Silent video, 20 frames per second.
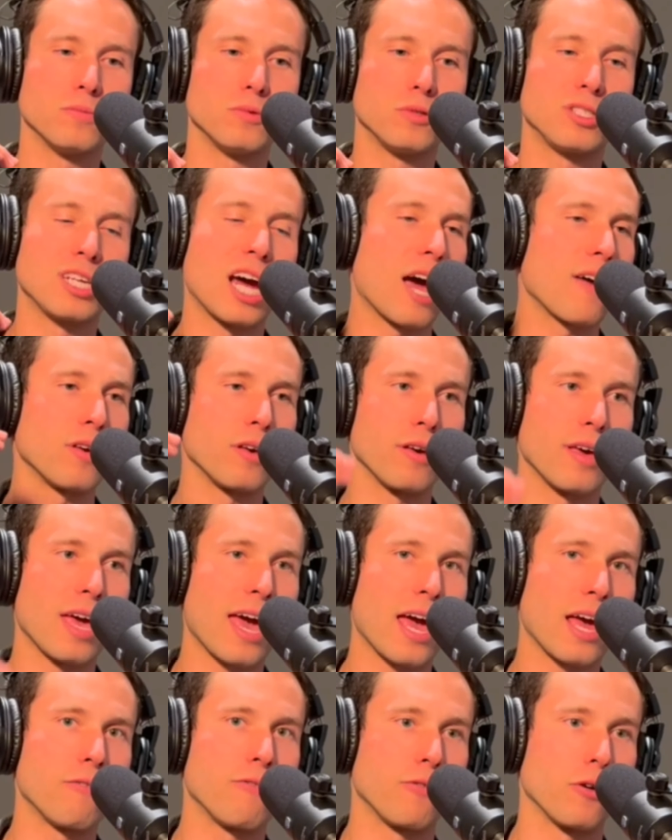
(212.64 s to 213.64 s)
diving
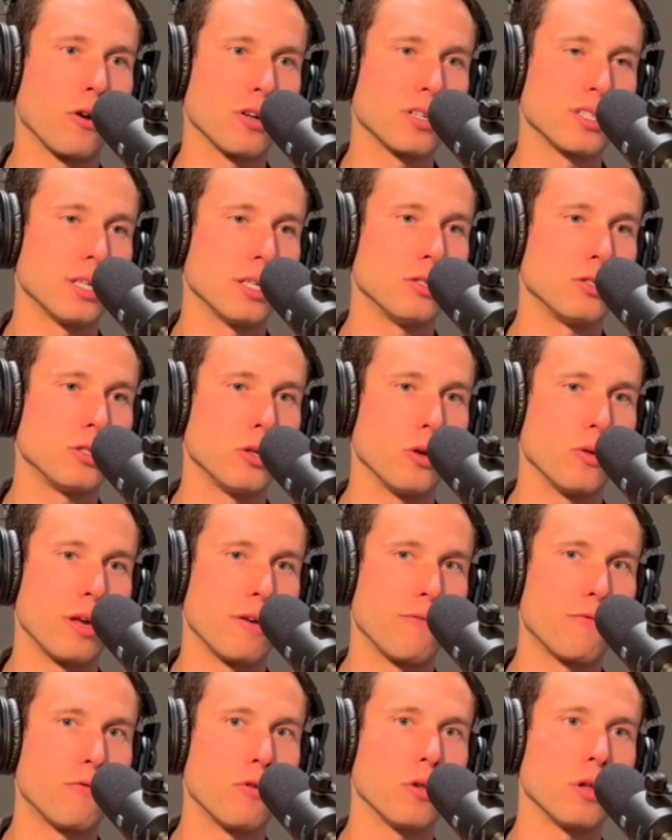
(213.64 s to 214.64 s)
headfirst into
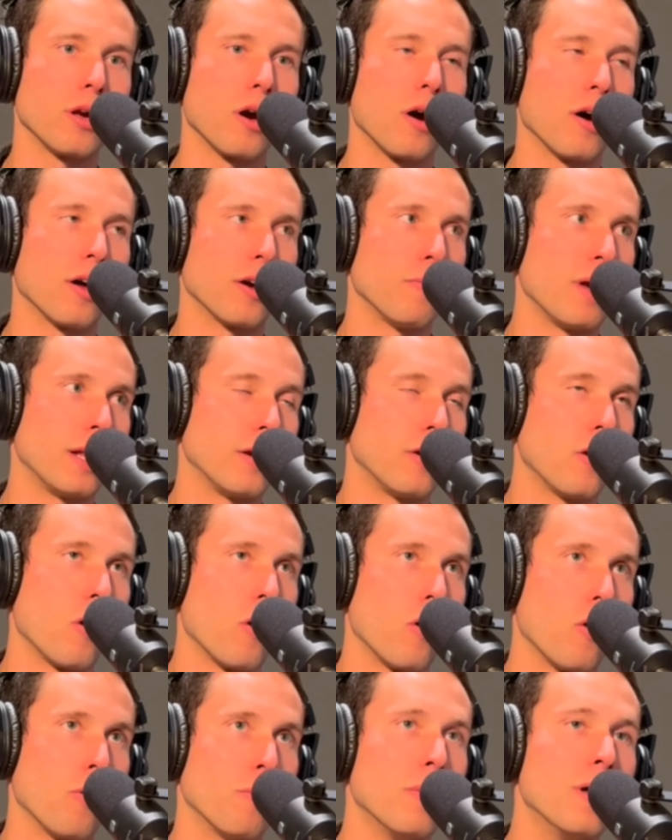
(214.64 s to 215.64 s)
the fully automated
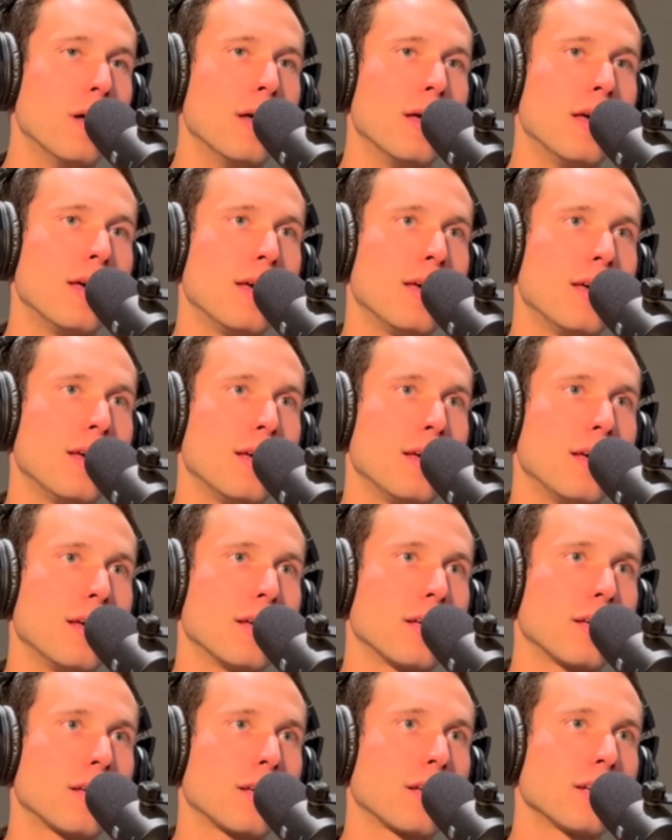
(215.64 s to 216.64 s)
home.
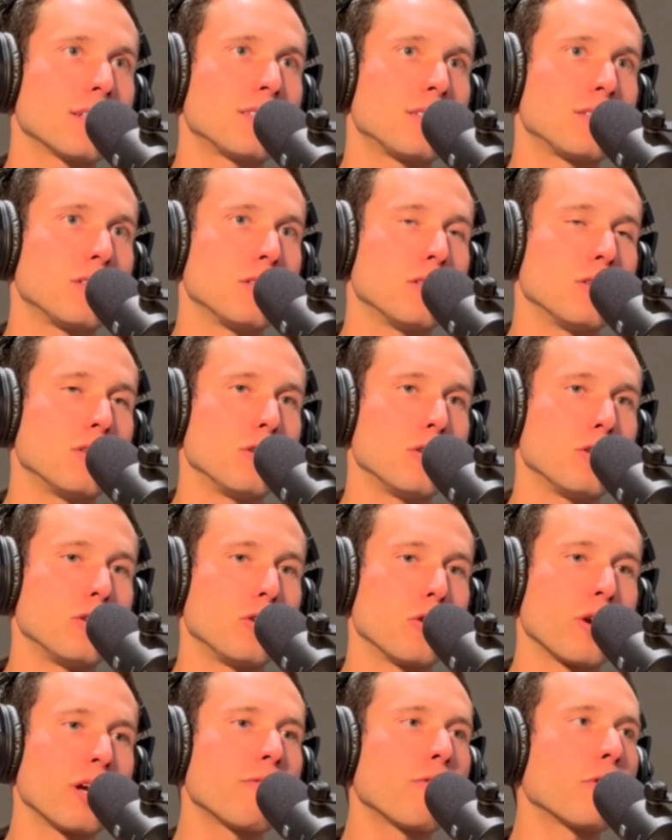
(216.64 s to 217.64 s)
Because
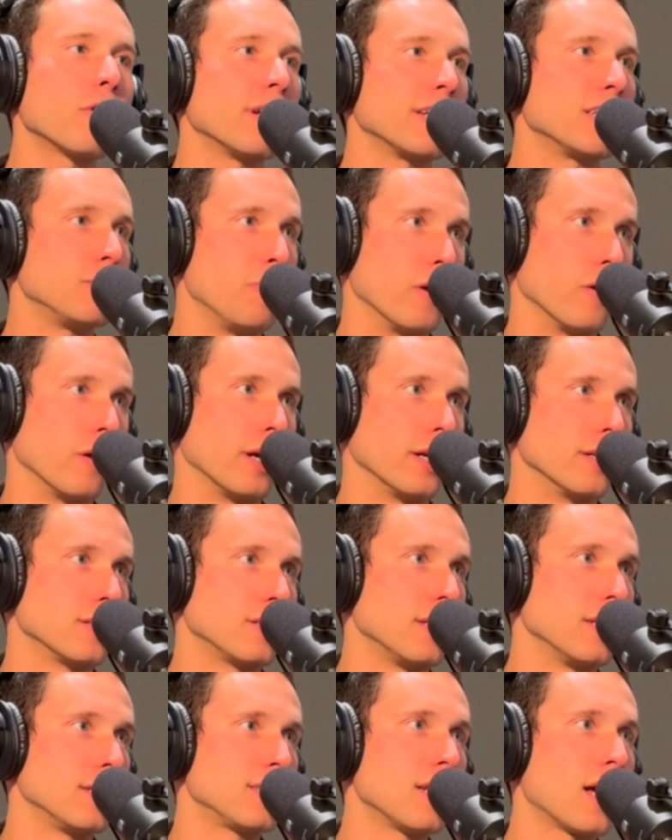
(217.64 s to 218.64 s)
you're in for an
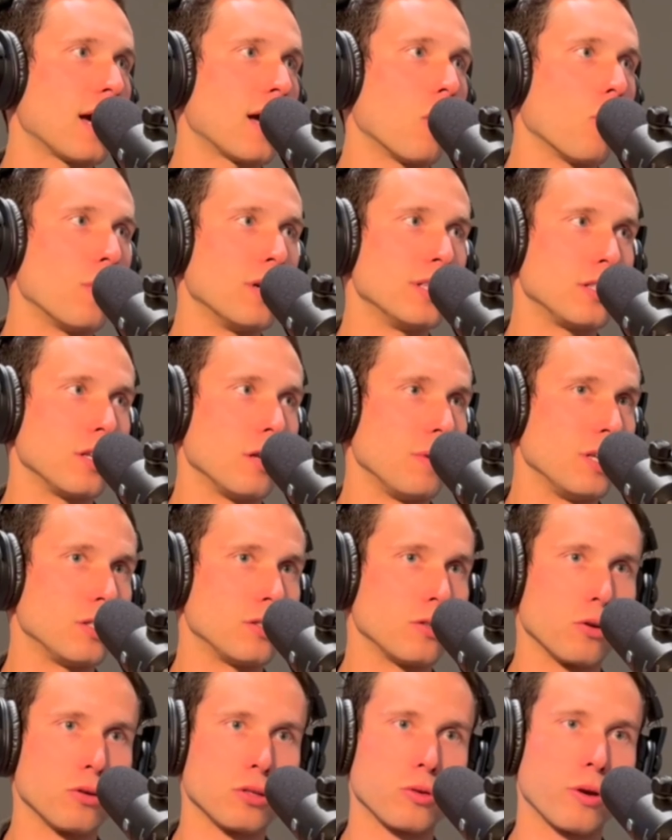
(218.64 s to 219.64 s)
experience. It's not always going to be
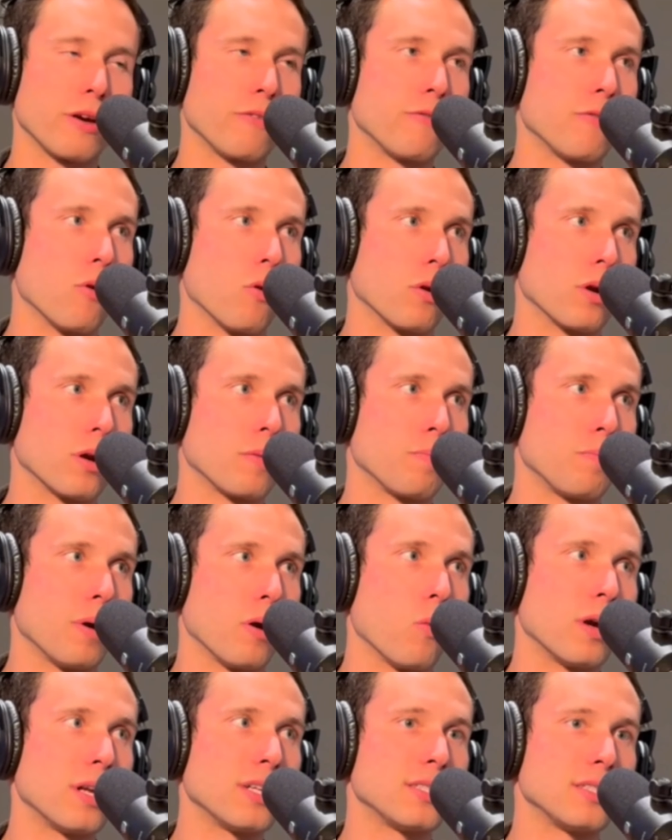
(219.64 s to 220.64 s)
so straightforward,
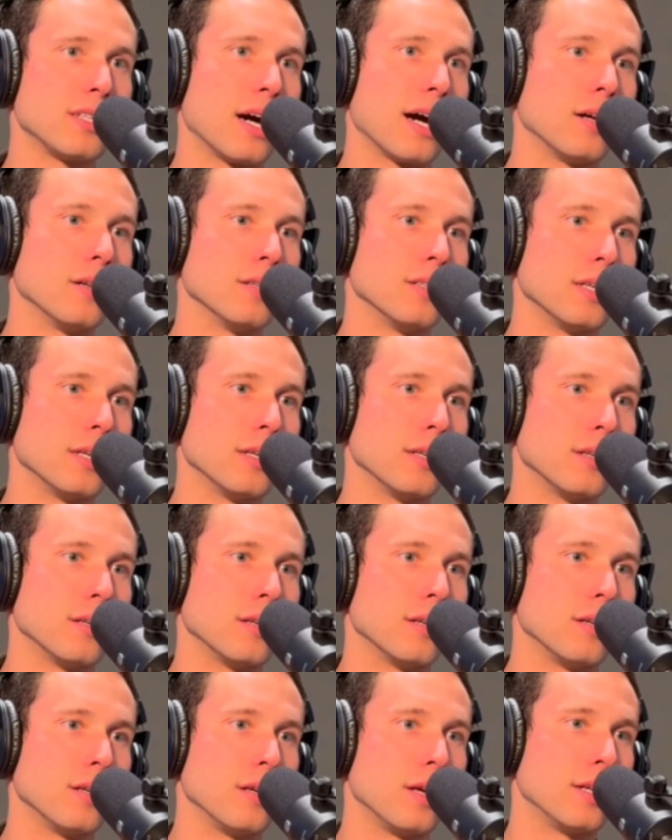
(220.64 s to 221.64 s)
but when it's dialed
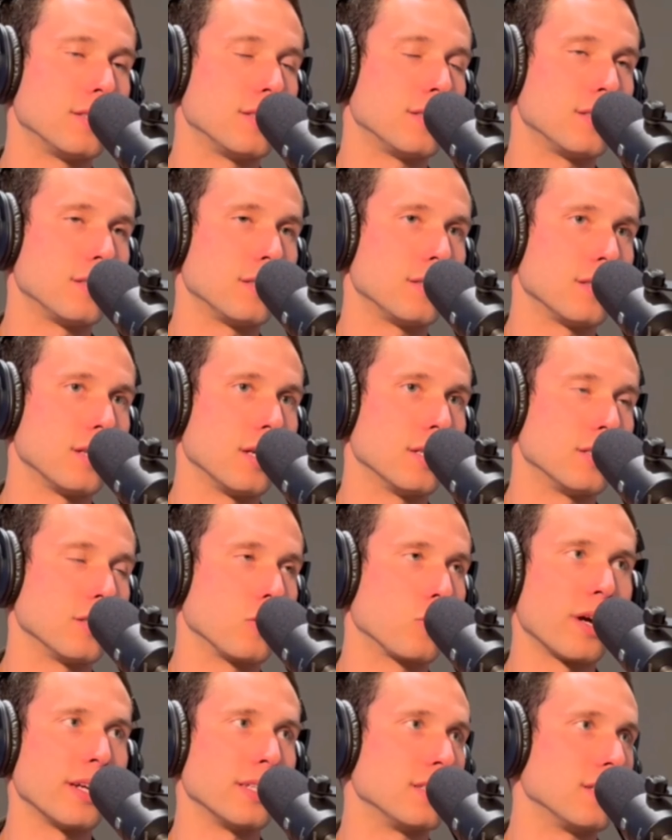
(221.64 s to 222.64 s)
in, it's
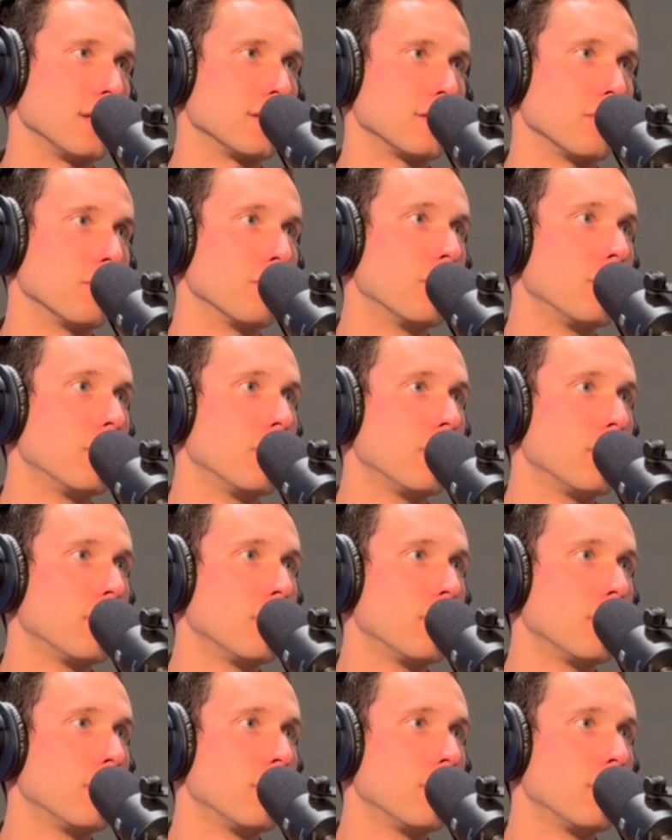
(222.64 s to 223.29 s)
a great system.